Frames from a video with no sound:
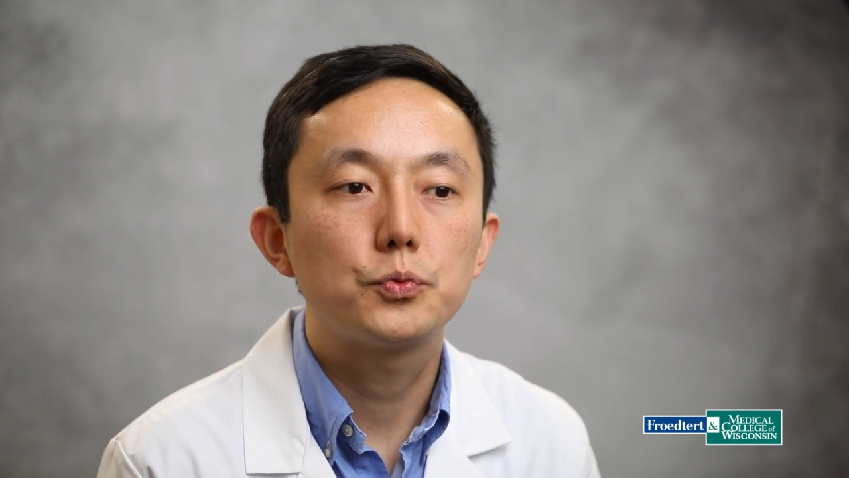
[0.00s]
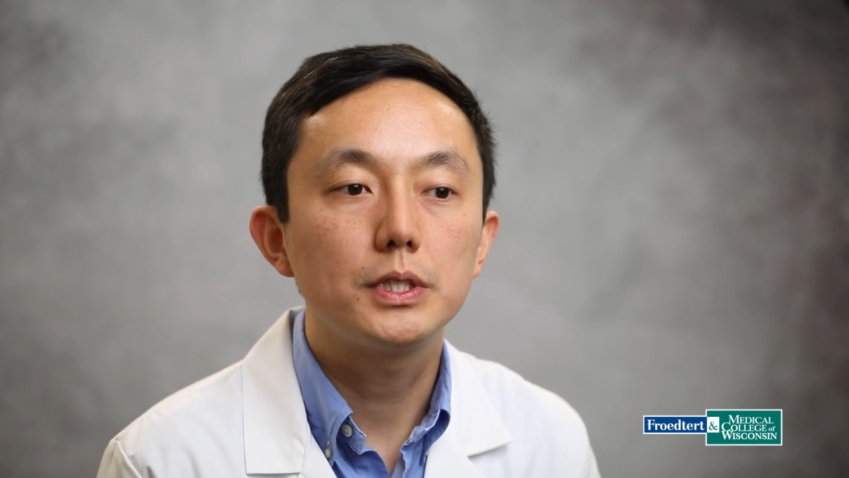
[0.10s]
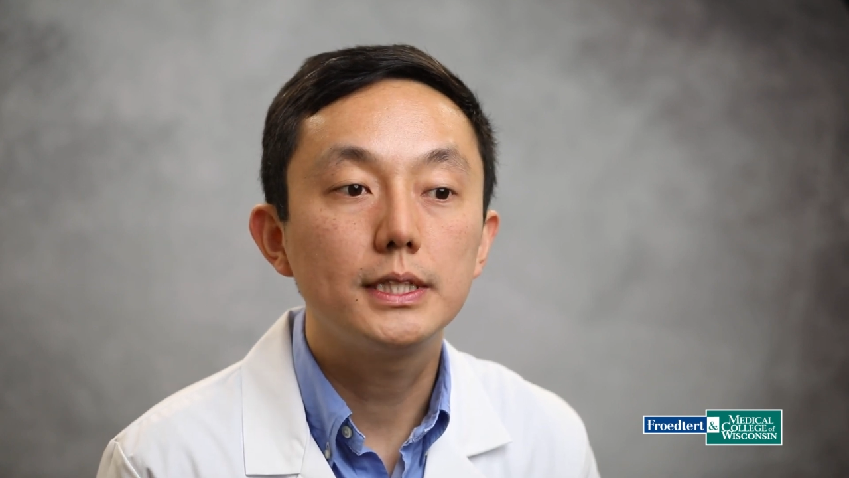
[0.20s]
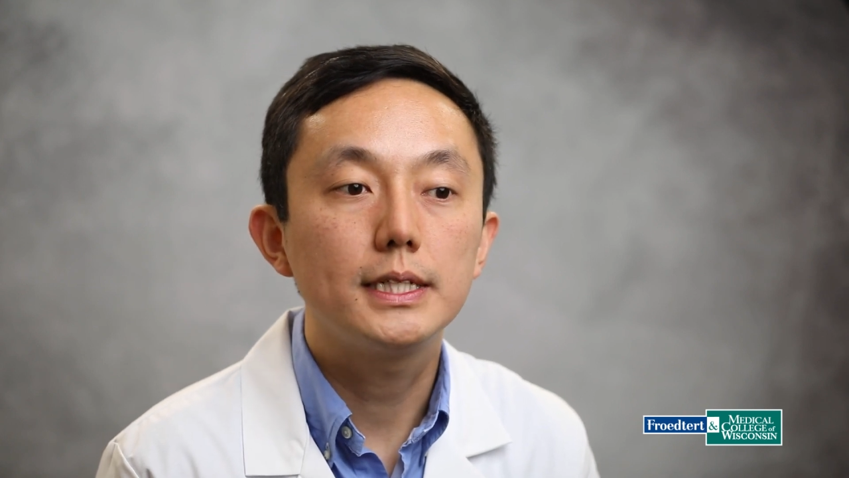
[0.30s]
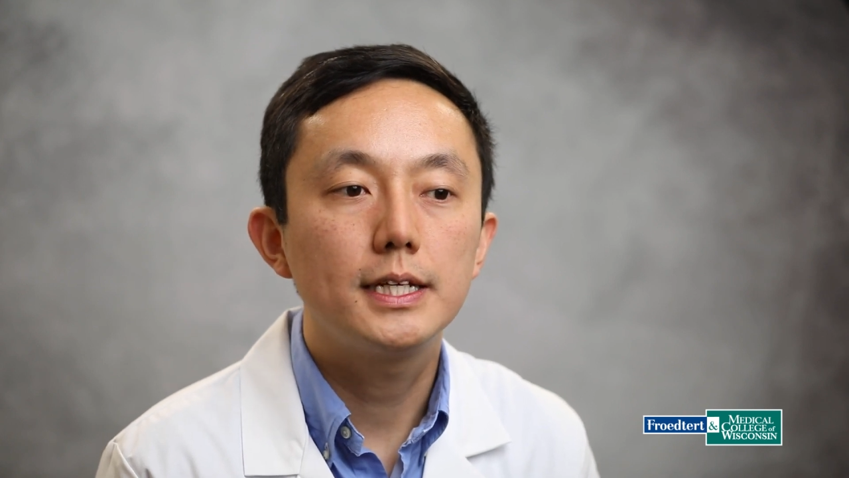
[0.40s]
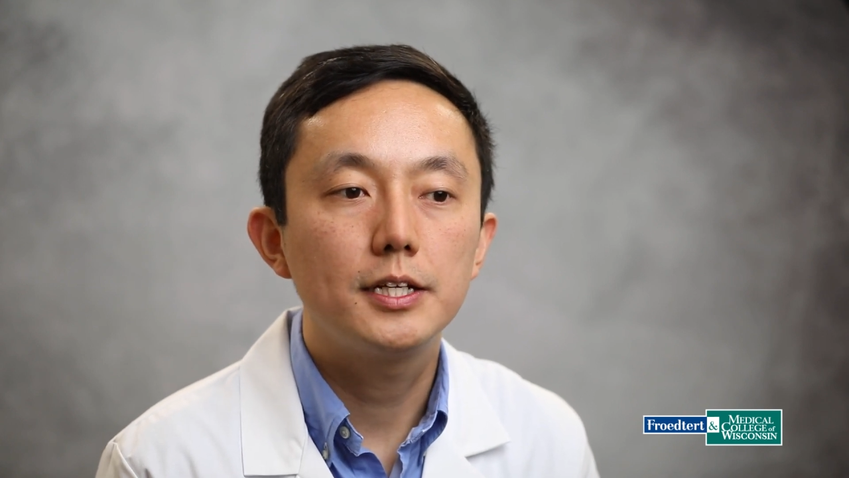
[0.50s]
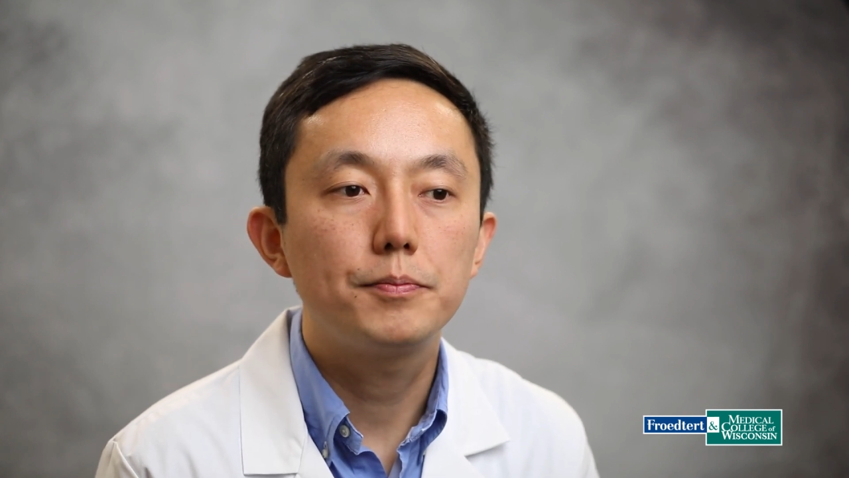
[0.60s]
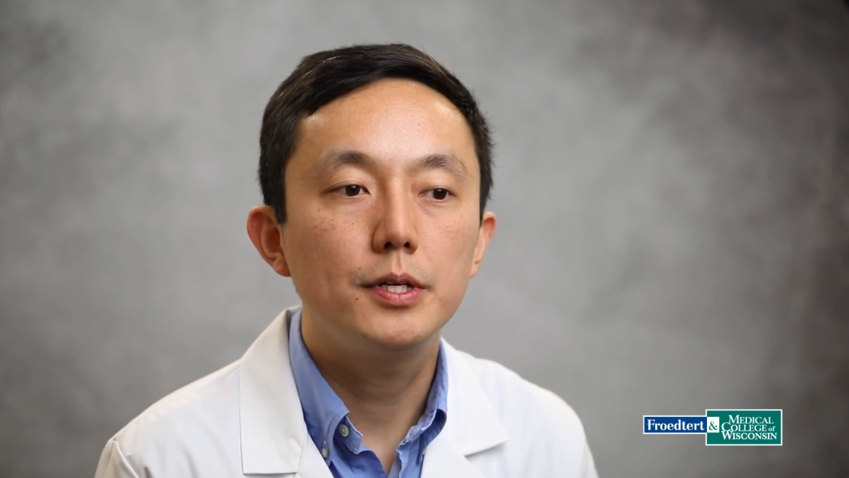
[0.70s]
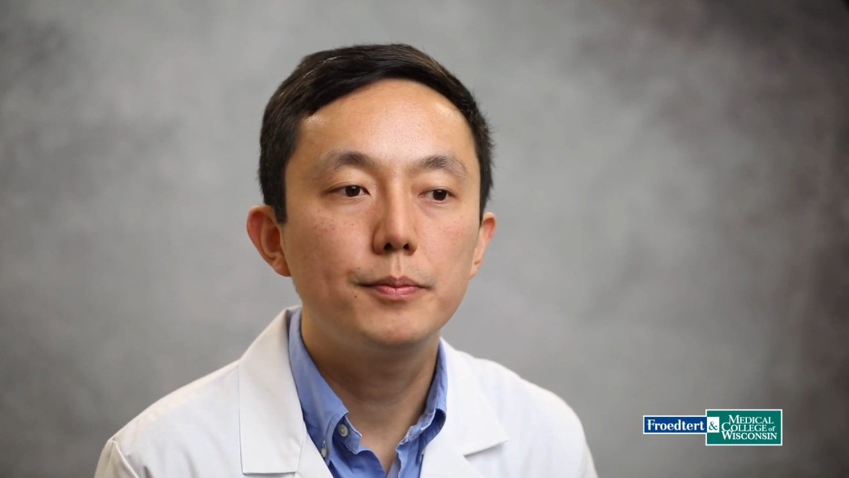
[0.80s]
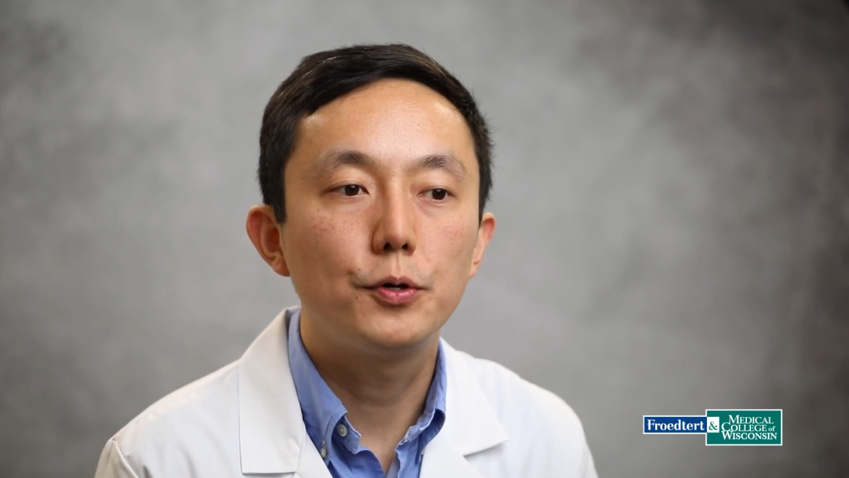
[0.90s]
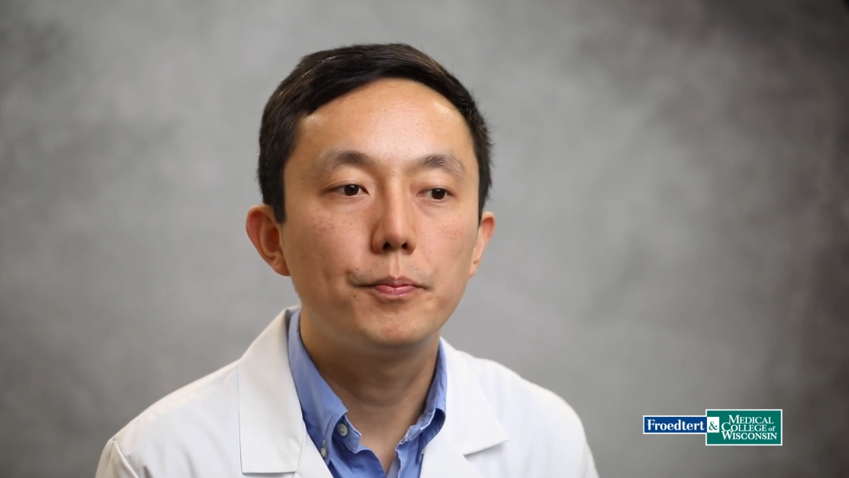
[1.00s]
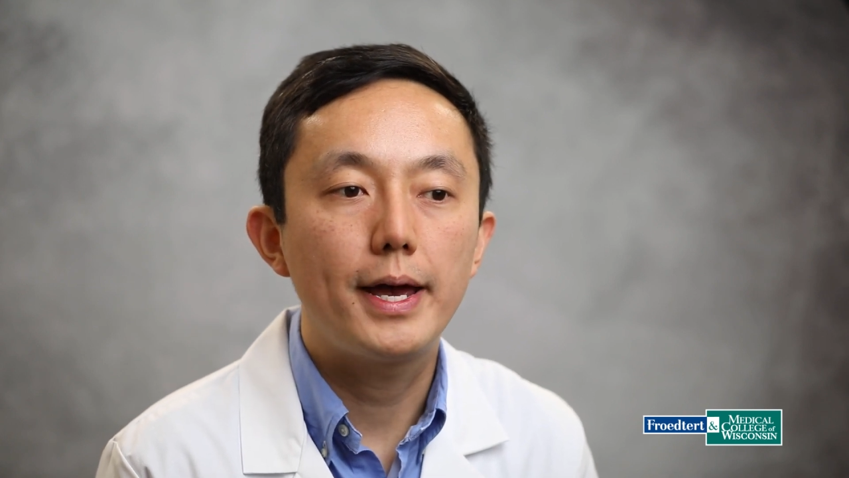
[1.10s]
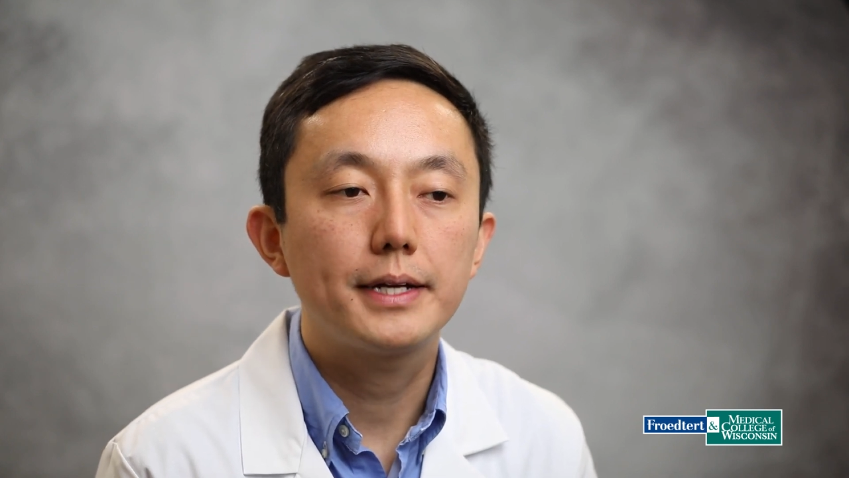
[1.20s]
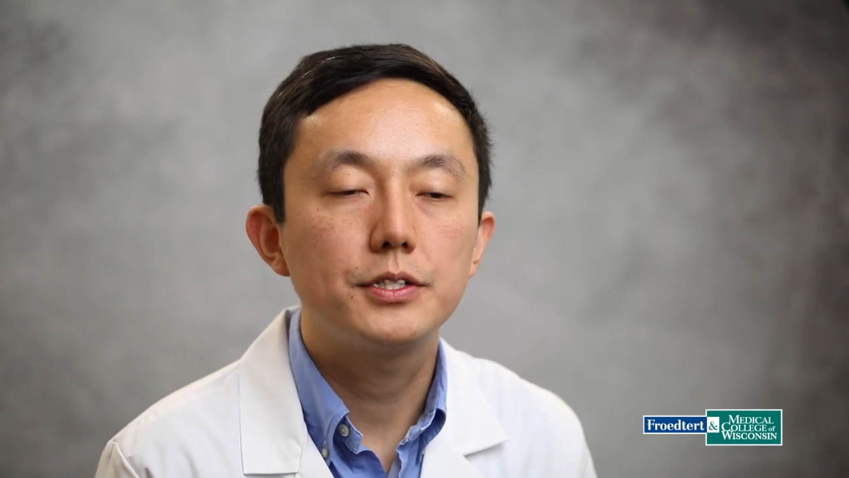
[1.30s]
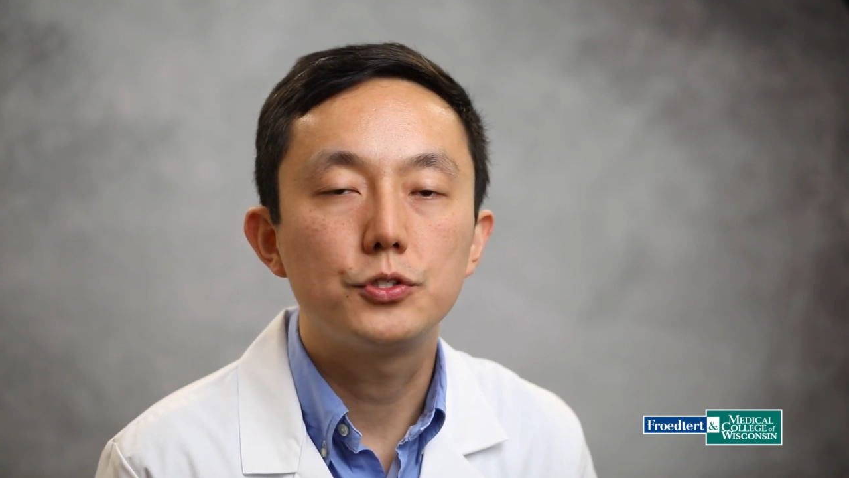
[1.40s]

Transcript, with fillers: really getting people back